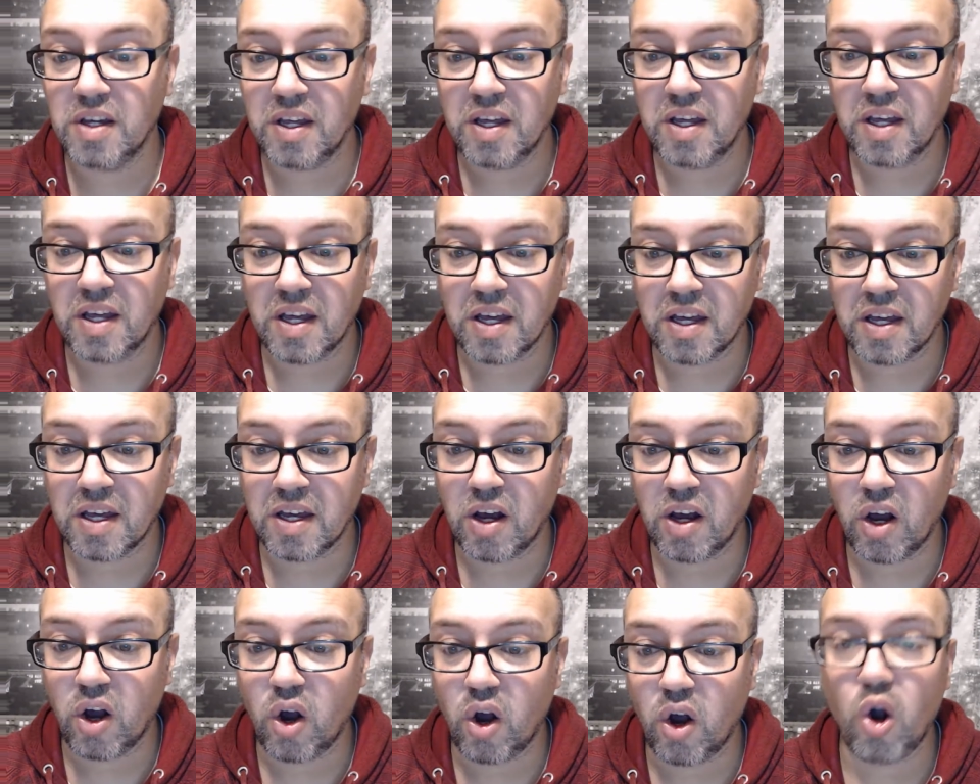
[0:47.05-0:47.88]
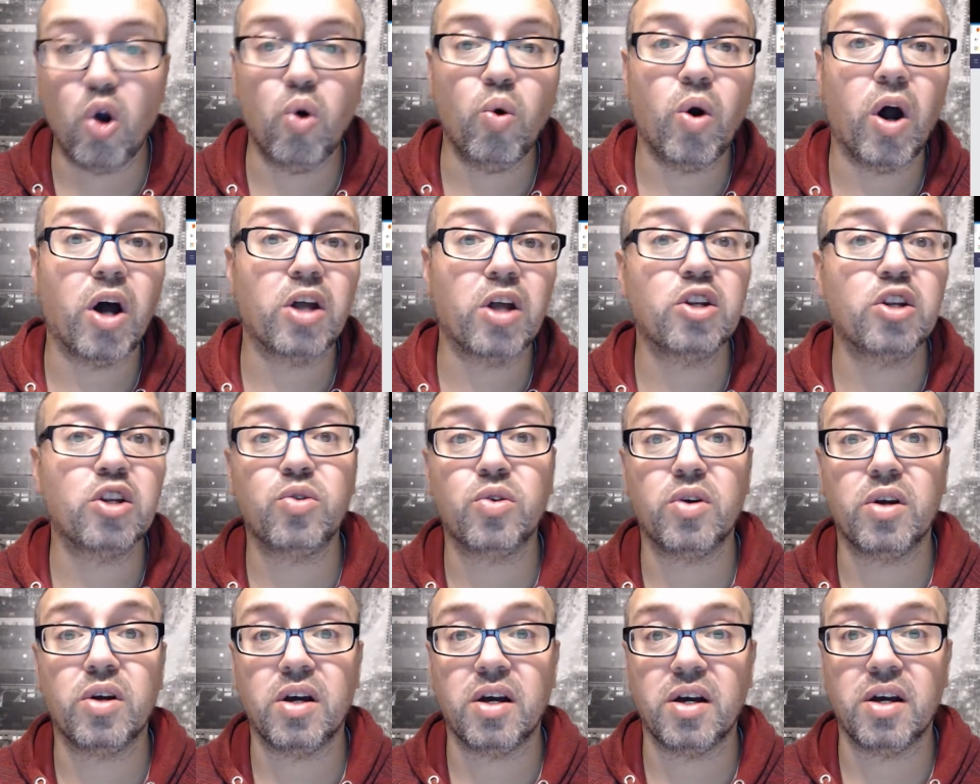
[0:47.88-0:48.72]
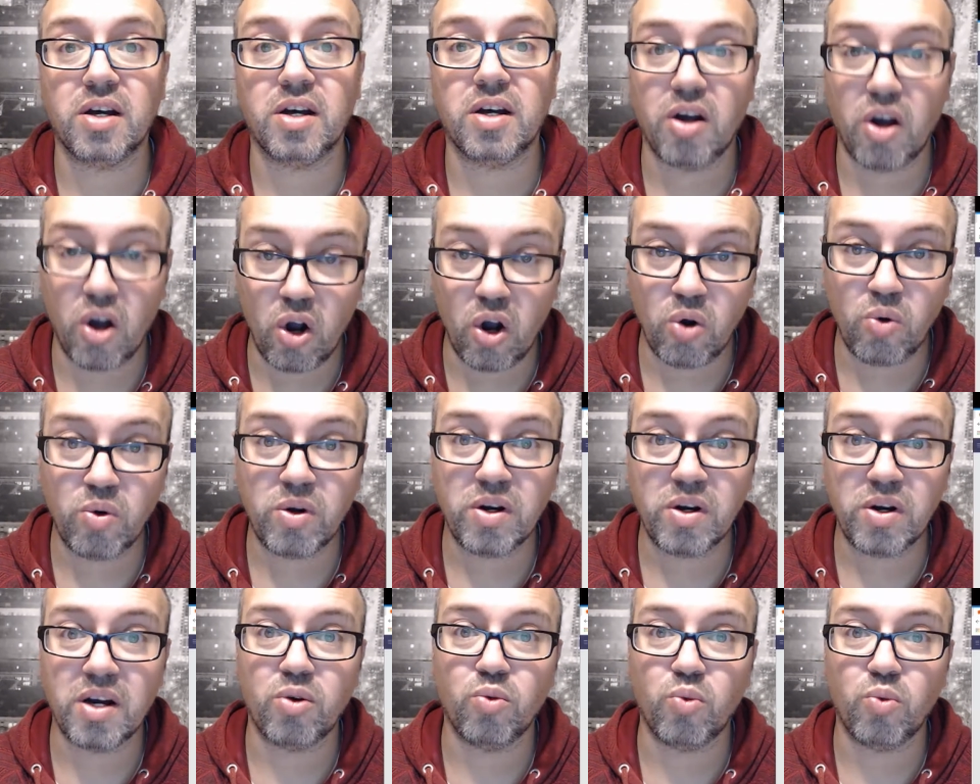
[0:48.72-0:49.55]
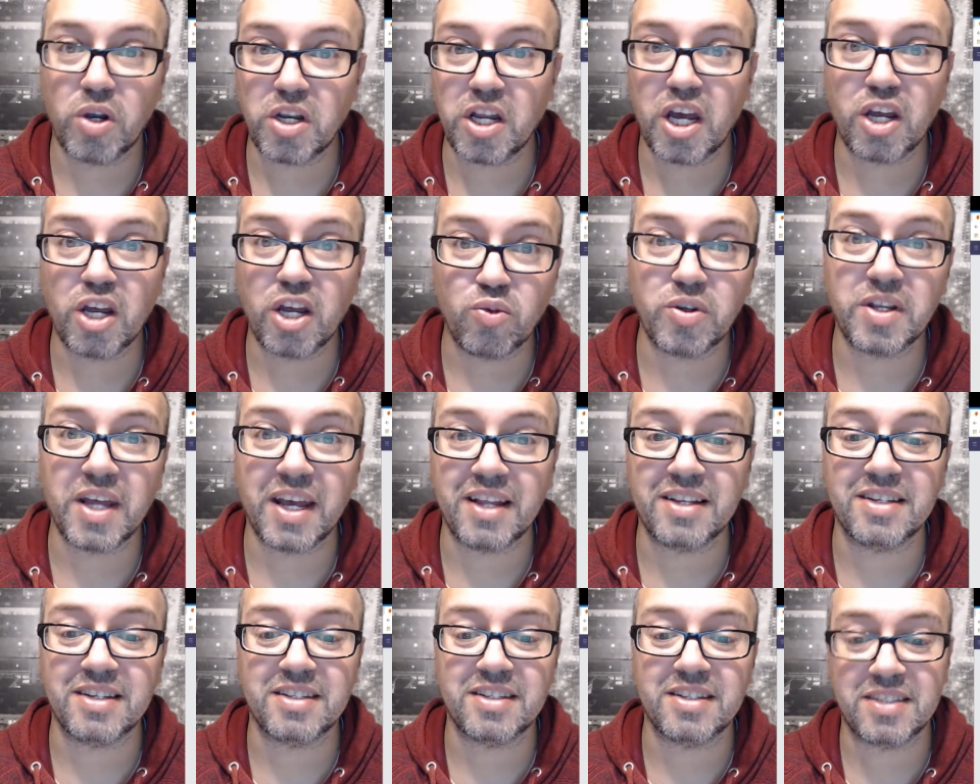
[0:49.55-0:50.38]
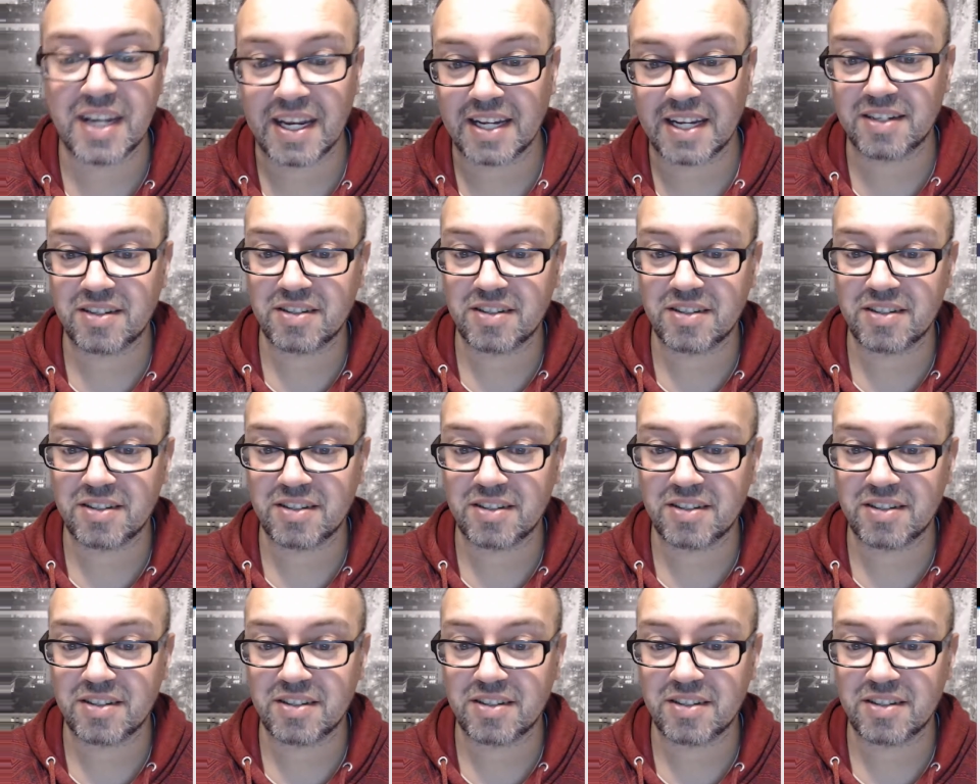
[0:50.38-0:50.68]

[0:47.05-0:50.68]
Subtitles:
0106.